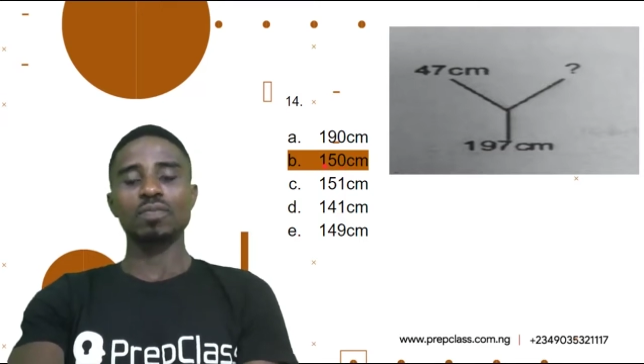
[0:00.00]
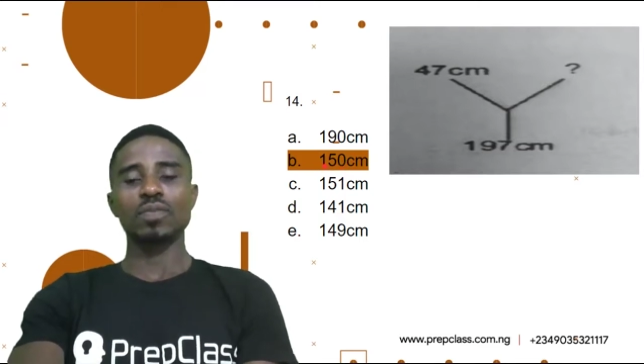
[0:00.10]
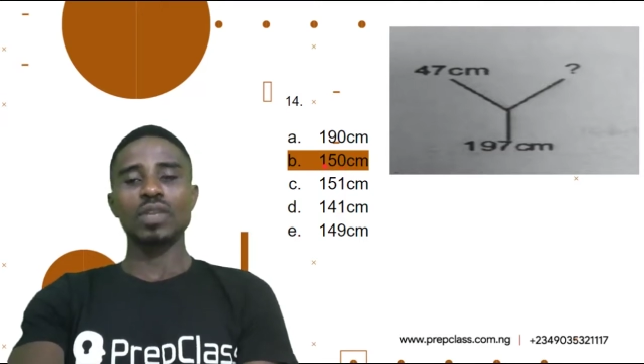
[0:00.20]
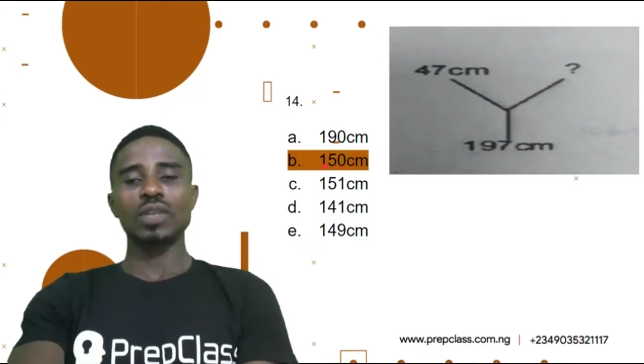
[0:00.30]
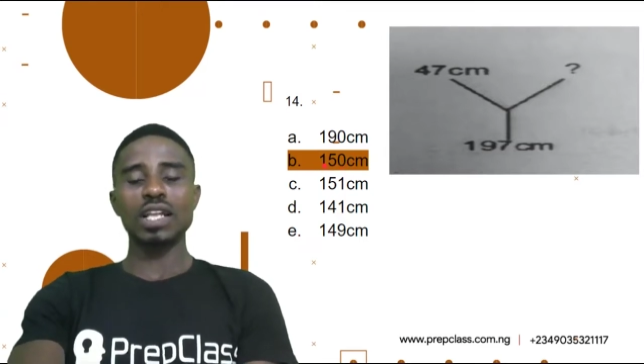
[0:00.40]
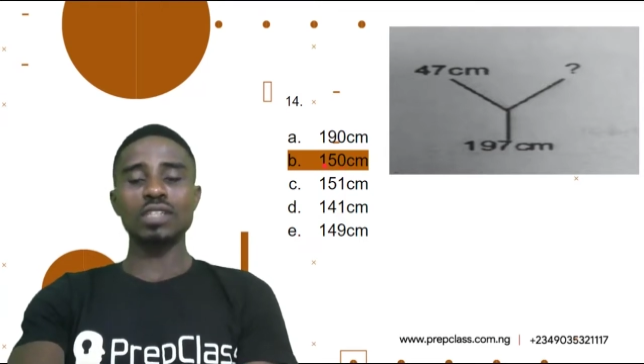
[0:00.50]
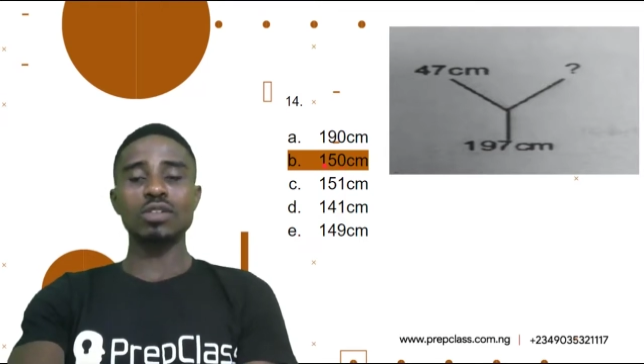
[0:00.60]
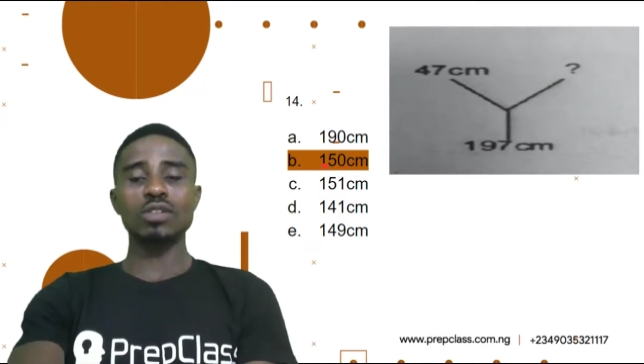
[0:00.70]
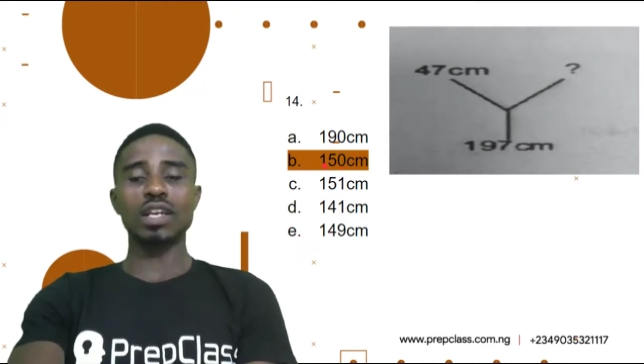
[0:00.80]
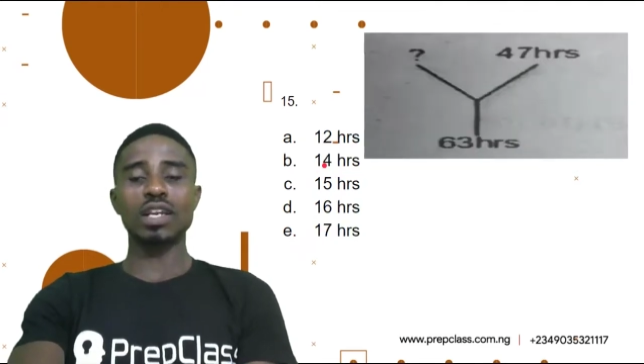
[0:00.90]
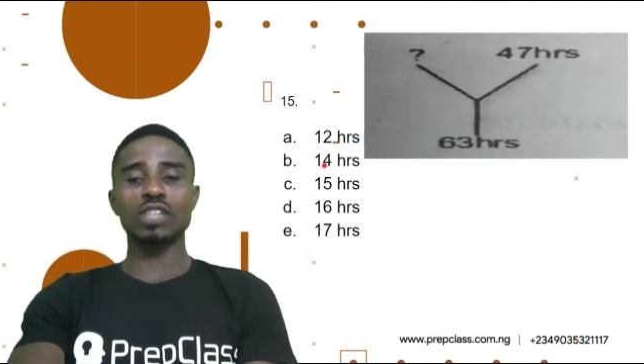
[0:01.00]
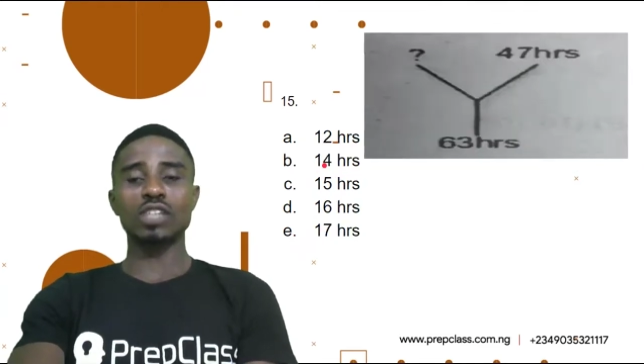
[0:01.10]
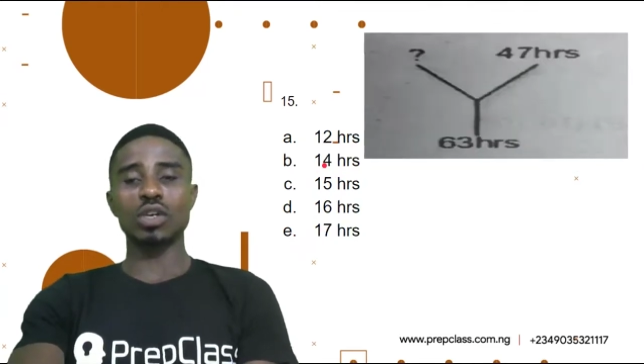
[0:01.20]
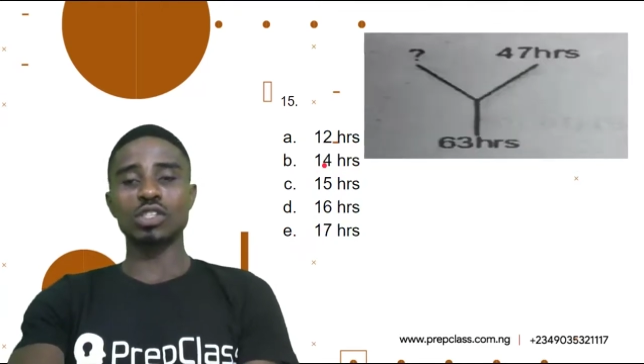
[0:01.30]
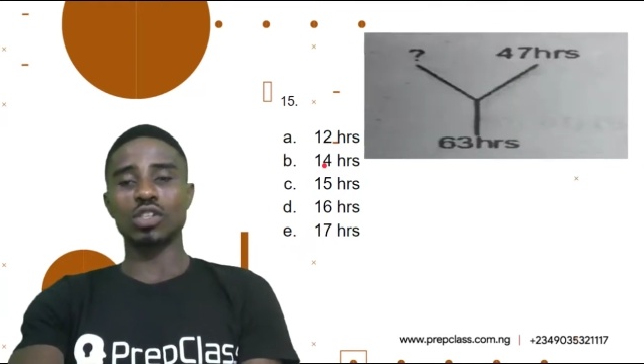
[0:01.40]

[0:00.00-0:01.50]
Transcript: Let's look at the next question.